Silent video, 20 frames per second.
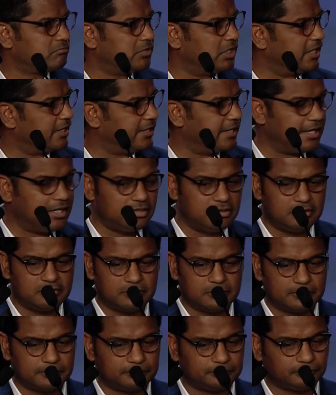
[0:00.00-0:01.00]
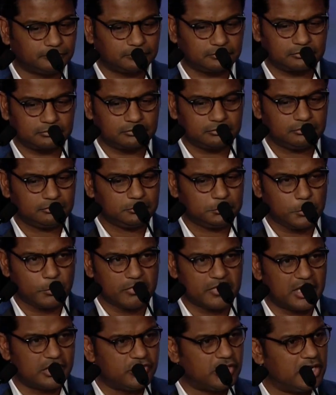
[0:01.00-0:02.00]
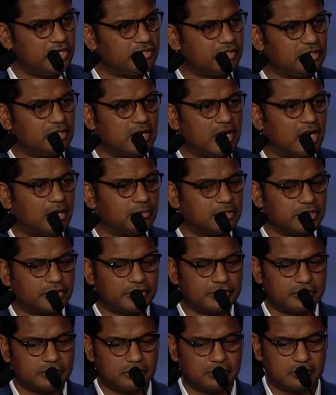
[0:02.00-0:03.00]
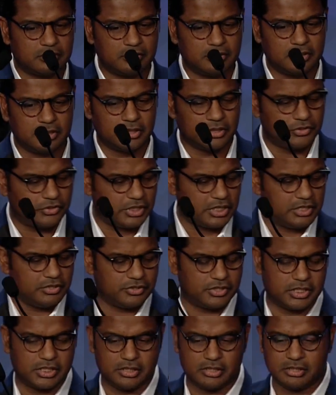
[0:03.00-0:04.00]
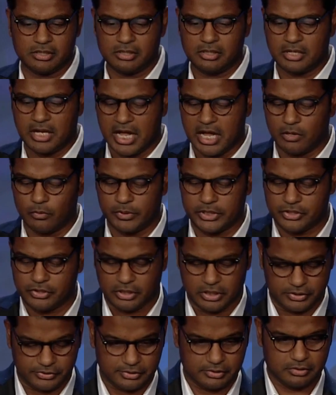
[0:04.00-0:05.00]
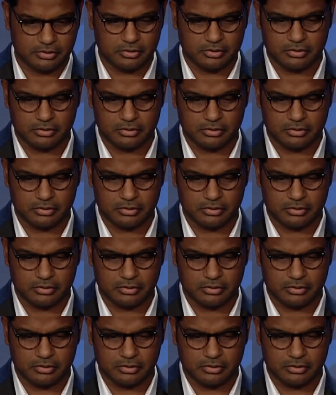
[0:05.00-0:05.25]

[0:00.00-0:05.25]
Again, a change in commerce, changing how we trust.